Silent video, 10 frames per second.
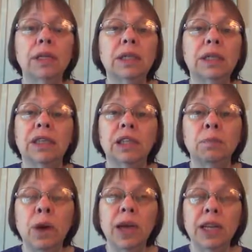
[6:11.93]

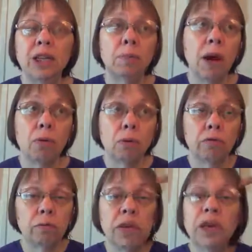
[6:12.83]
Despite its power
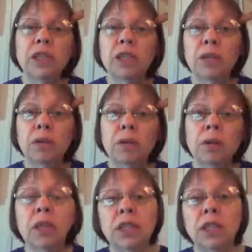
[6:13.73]
over me, I still
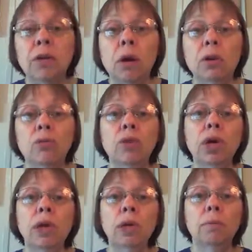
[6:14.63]
did God's
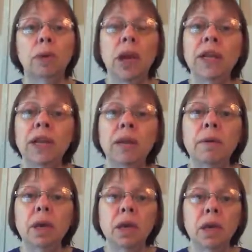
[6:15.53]
will, but I did it
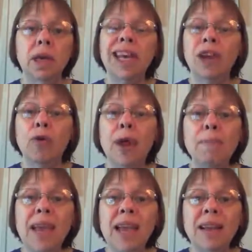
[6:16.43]
in great
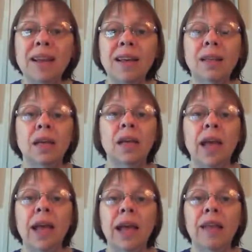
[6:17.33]
pain.
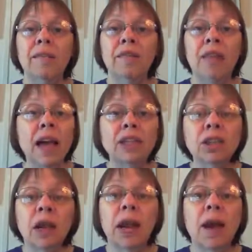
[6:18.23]
And that isn't
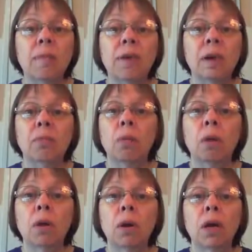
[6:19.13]
going to happen
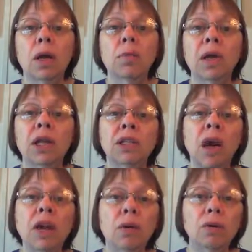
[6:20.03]
anymore, because
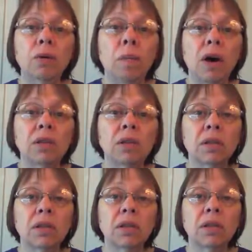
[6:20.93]
I know who the boss
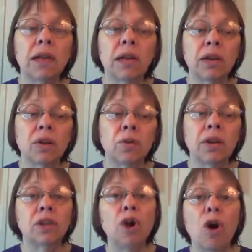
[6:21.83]
is and I know what
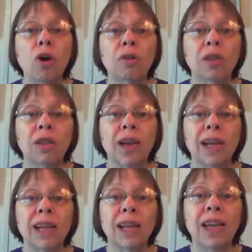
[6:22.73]
his heart's
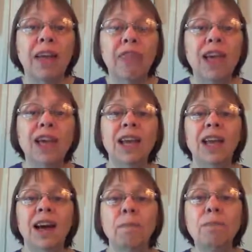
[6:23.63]
like, and nothing can
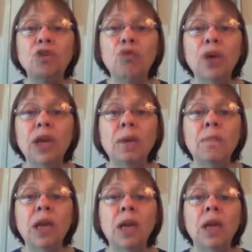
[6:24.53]
come between
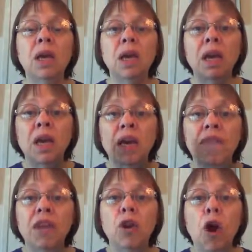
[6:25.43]
me
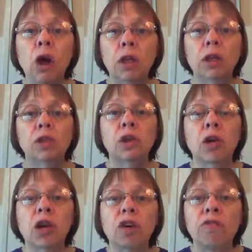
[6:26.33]
and the knowledge
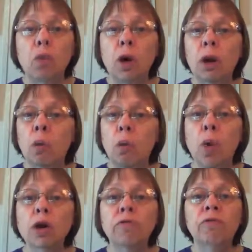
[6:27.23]
of what a
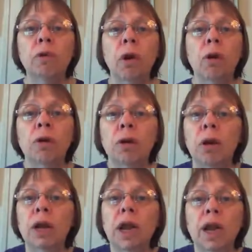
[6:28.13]
wonderful heart
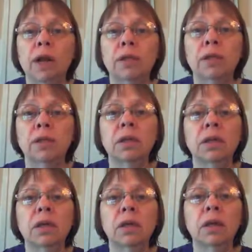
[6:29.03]
God has
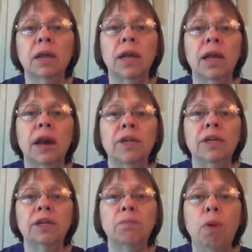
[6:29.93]
and how
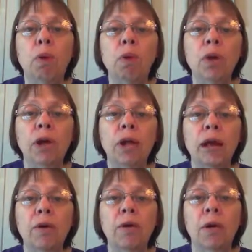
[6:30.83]
he's pouring it
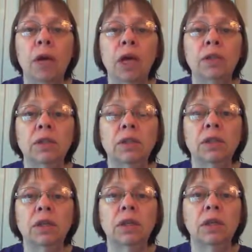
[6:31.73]
out on us
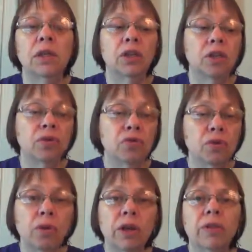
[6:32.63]

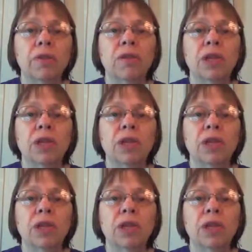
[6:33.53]
through others.